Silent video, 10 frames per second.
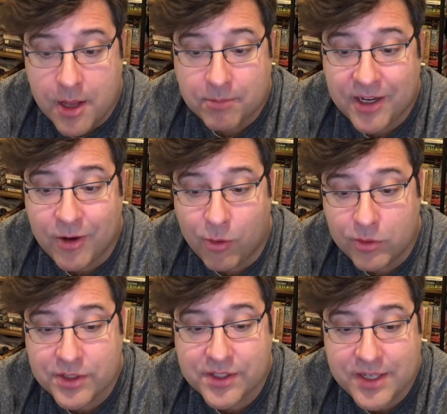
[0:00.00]
my whole
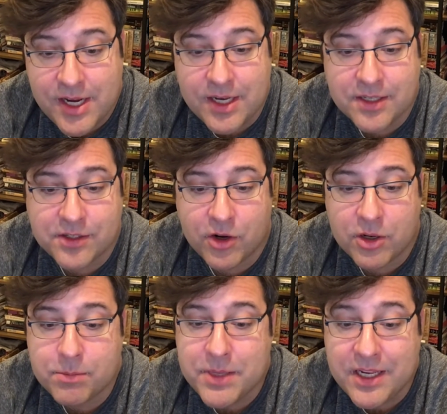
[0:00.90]
skin
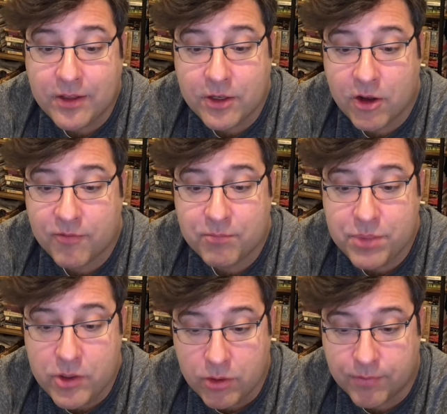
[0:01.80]
started peeling off
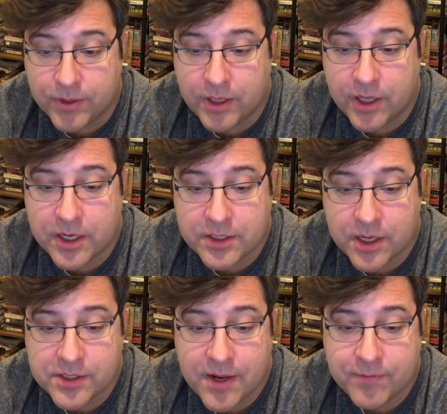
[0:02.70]
beautifully like it
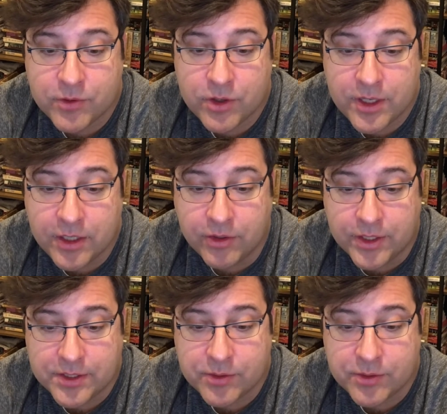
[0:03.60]
does after an illness,